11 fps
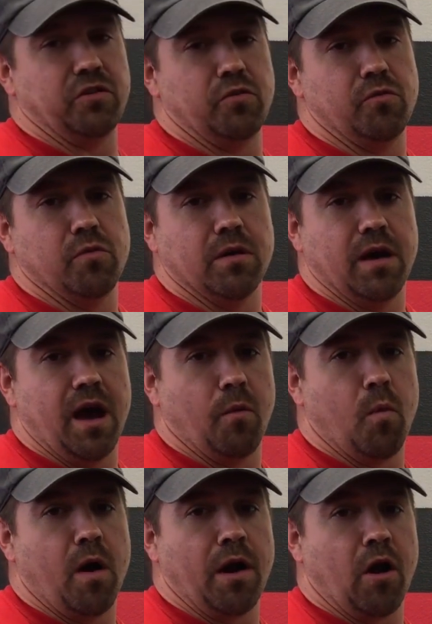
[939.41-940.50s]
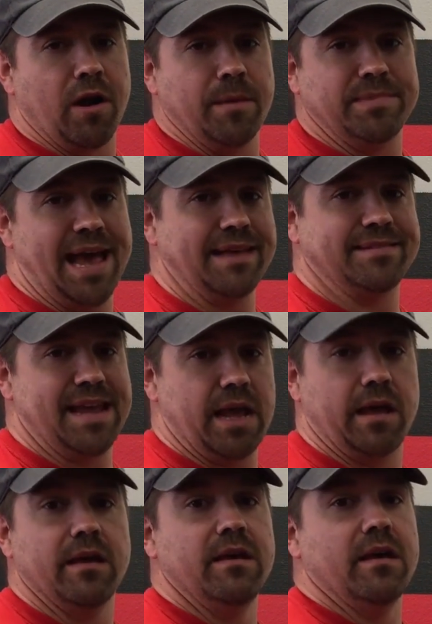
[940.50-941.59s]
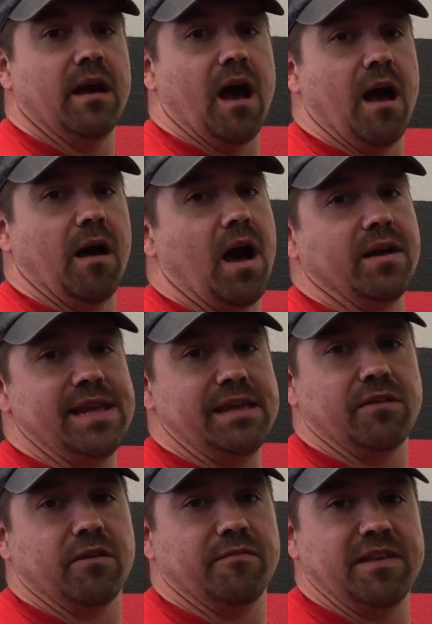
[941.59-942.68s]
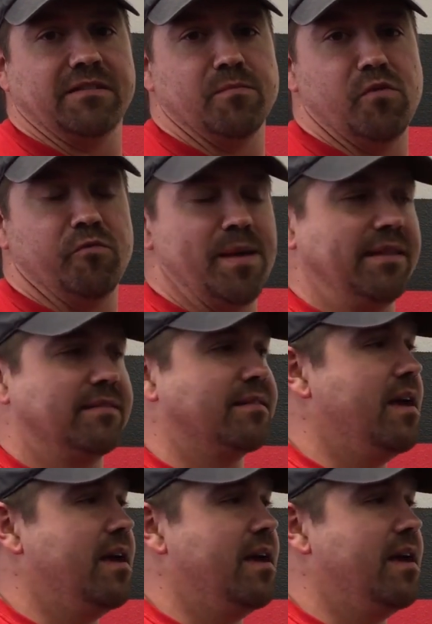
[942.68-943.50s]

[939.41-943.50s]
do 1 RM testing on either of these movements.